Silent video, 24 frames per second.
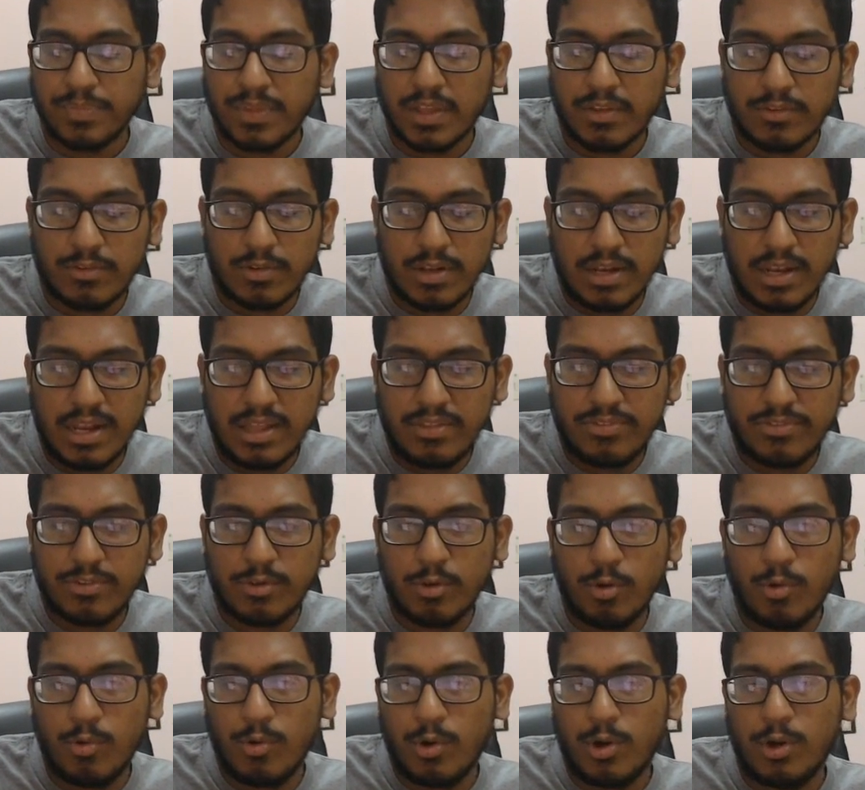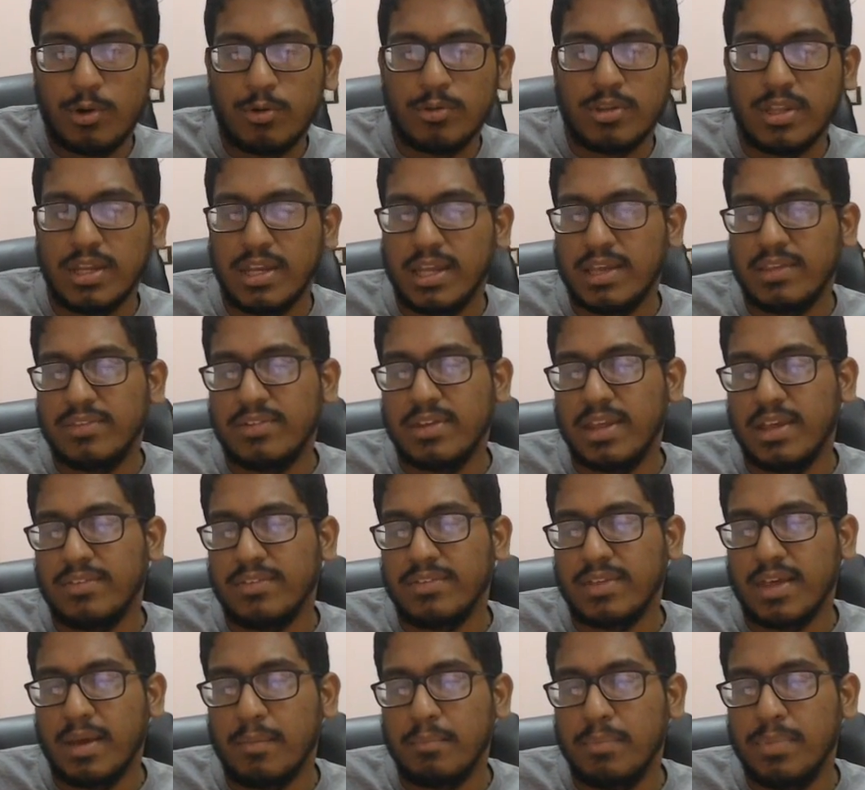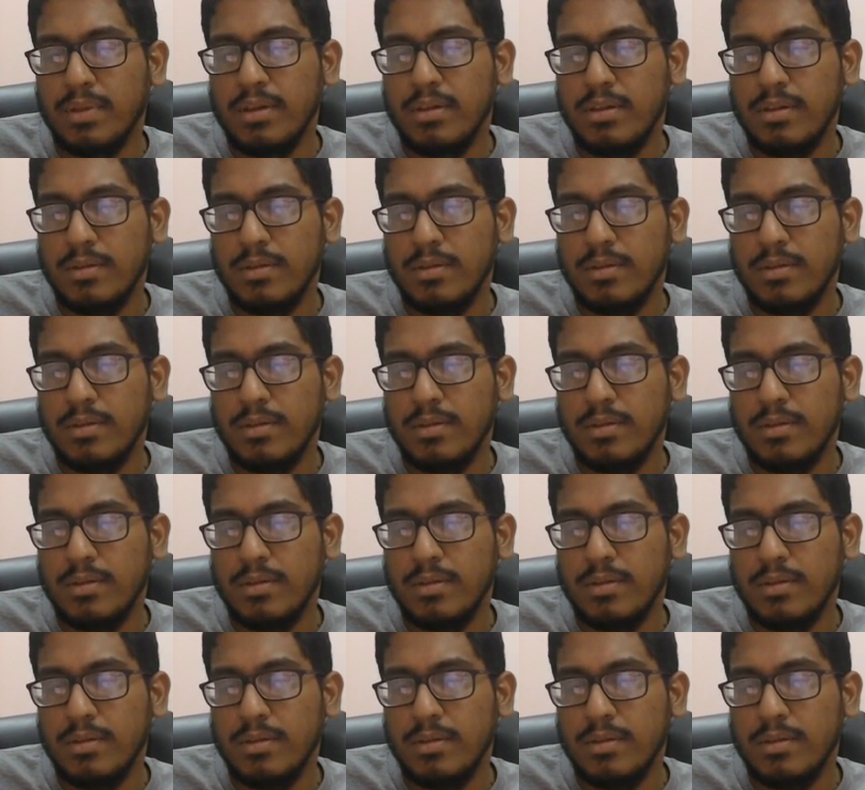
So let's go on to the next example.